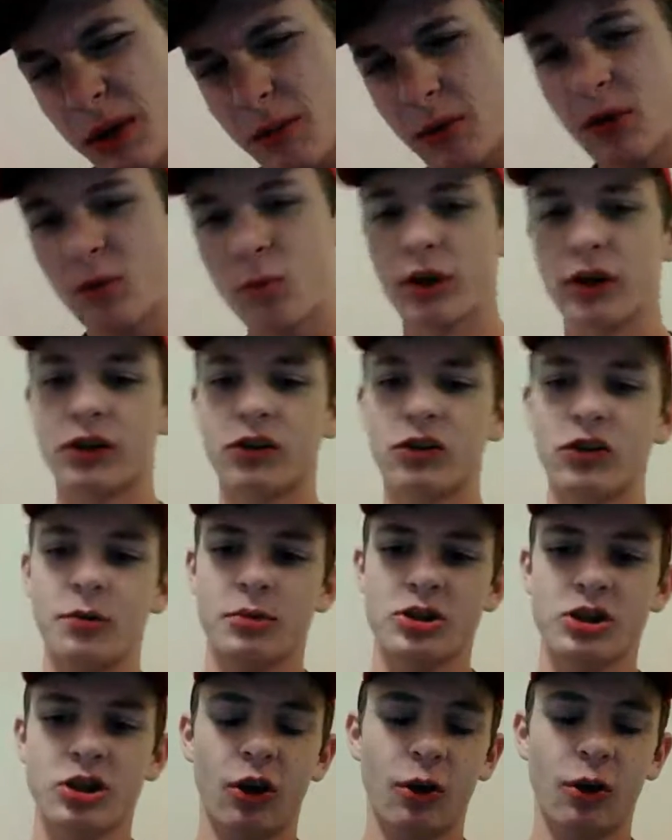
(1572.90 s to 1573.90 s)
maybe we're going
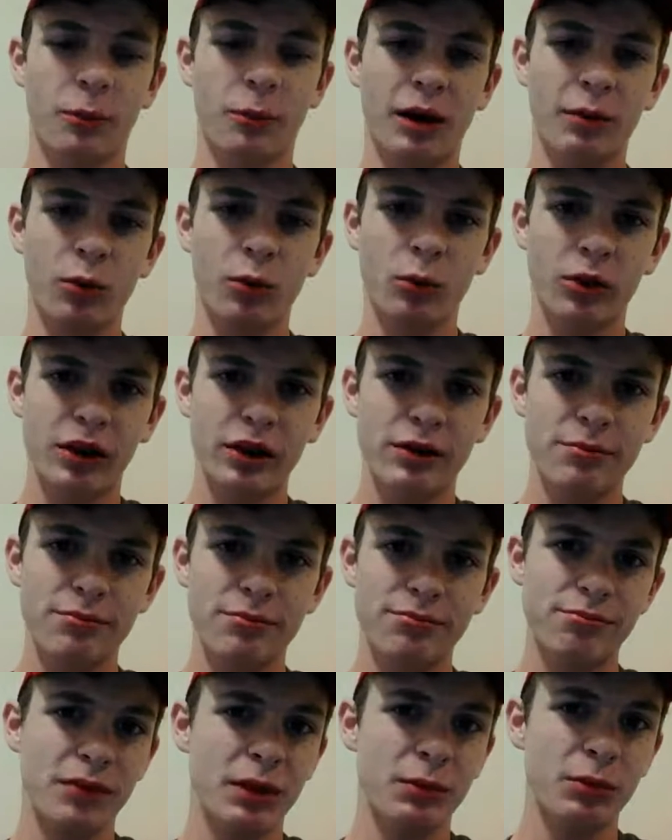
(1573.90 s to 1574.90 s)
to see Michelle Obama
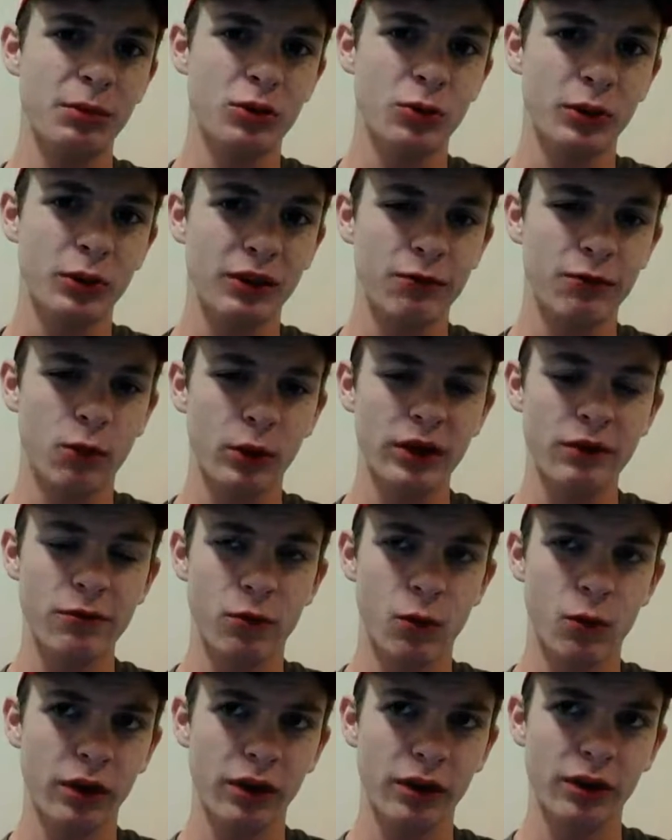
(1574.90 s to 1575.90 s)
run. Maybe
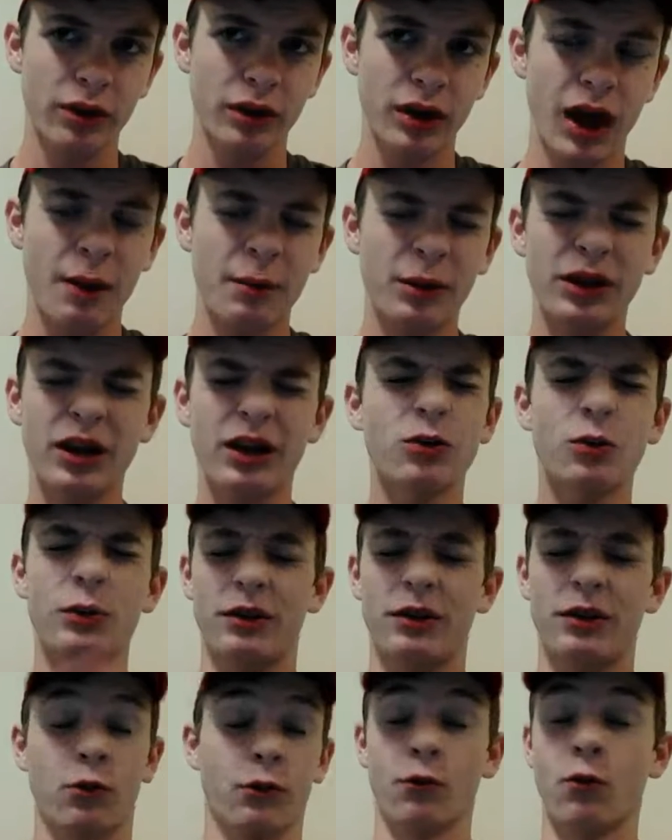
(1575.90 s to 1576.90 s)
2044. I mean, not
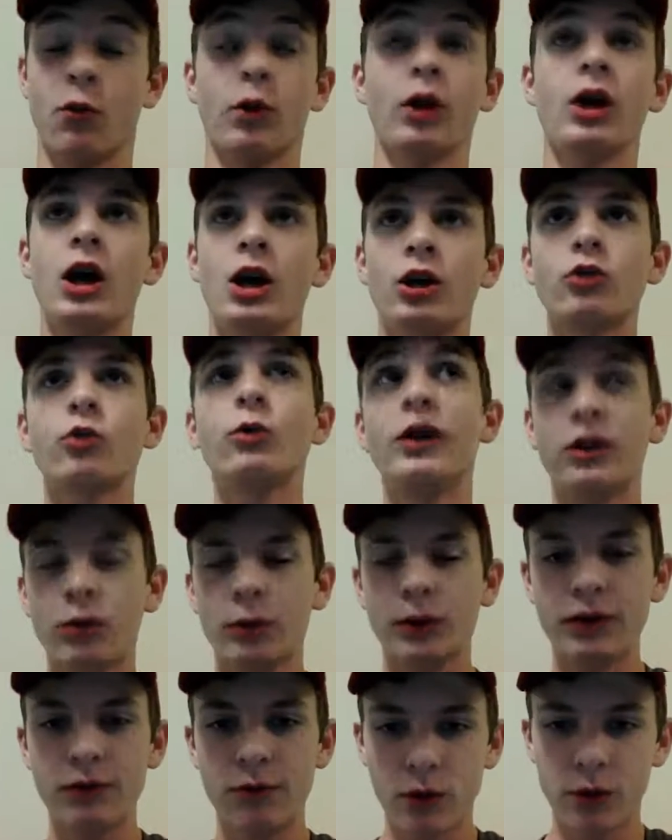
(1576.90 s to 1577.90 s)
2044.
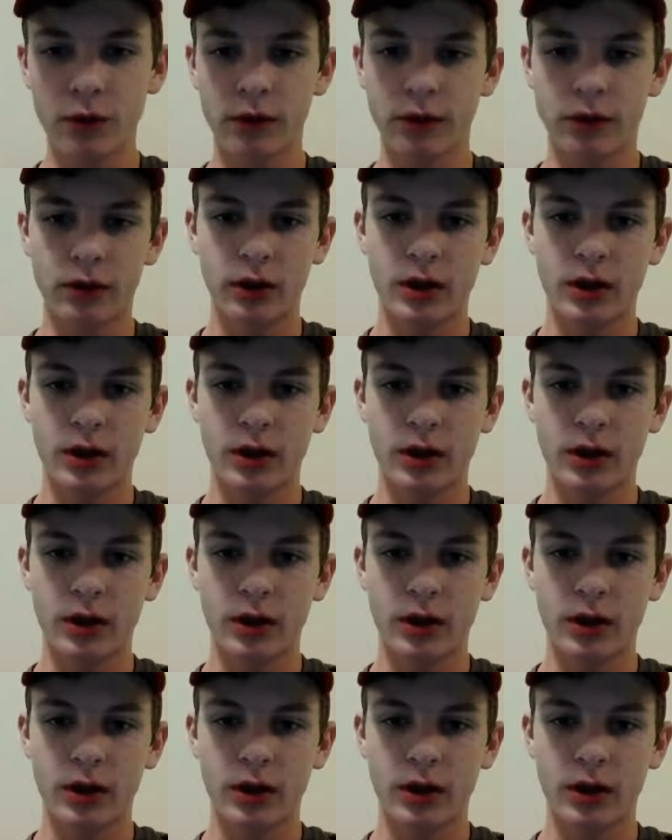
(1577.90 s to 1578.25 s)
2024.